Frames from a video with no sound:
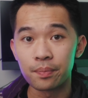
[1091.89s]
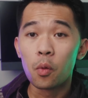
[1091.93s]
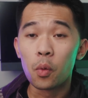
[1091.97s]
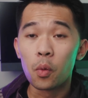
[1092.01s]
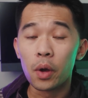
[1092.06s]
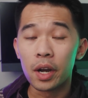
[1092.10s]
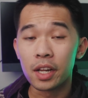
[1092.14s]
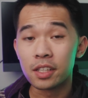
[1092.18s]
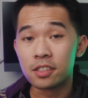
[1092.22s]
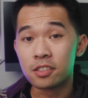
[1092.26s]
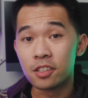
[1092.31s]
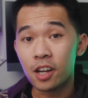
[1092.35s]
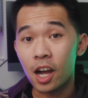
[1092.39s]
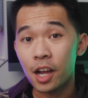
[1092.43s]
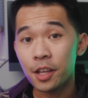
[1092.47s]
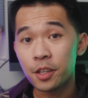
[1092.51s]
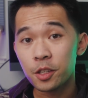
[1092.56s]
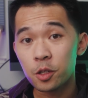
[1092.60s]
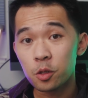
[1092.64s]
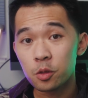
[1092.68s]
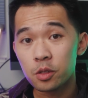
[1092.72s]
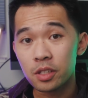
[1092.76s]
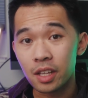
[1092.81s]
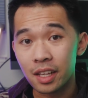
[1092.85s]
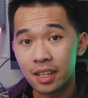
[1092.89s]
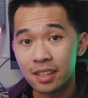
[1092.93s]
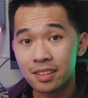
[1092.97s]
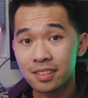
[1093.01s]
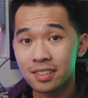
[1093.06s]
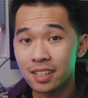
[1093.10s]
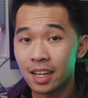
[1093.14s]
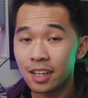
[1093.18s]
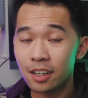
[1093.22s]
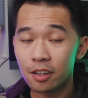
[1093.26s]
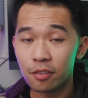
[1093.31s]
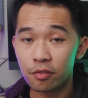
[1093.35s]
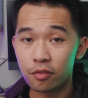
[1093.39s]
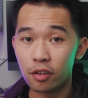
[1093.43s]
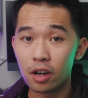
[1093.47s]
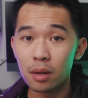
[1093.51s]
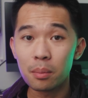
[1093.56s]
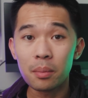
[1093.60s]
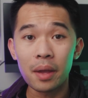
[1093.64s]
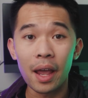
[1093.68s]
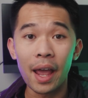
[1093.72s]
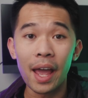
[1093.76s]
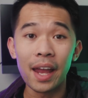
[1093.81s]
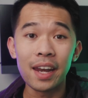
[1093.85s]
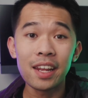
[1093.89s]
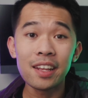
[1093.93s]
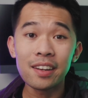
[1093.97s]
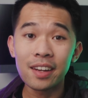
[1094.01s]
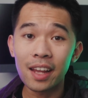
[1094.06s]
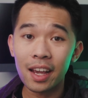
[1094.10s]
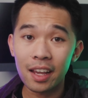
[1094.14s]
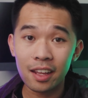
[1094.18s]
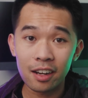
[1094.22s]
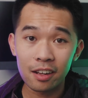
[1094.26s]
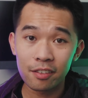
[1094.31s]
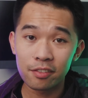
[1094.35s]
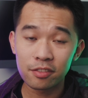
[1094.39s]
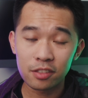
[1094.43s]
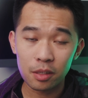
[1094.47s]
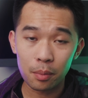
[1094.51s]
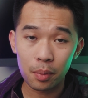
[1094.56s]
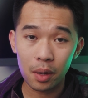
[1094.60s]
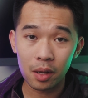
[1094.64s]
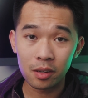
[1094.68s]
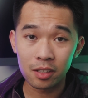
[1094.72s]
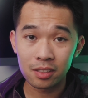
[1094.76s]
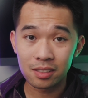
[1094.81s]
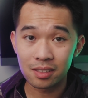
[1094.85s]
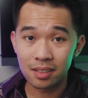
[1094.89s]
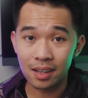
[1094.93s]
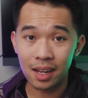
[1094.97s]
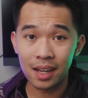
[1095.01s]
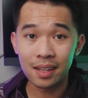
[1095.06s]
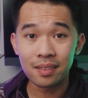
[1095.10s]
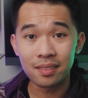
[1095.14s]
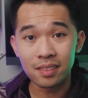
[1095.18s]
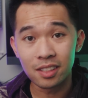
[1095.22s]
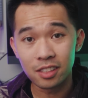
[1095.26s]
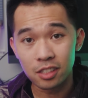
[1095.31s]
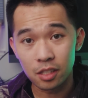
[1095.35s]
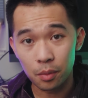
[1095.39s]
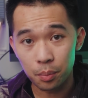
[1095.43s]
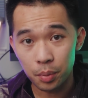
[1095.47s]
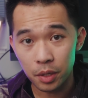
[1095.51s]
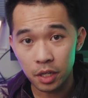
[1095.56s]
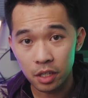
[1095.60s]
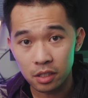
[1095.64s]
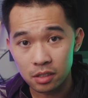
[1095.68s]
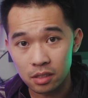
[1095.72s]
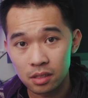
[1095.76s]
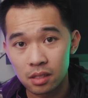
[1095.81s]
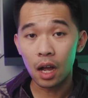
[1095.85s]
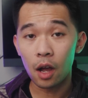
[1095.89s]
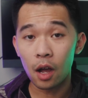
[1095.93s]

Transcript: When it's not used inside the frame, any negatives about this light disappears.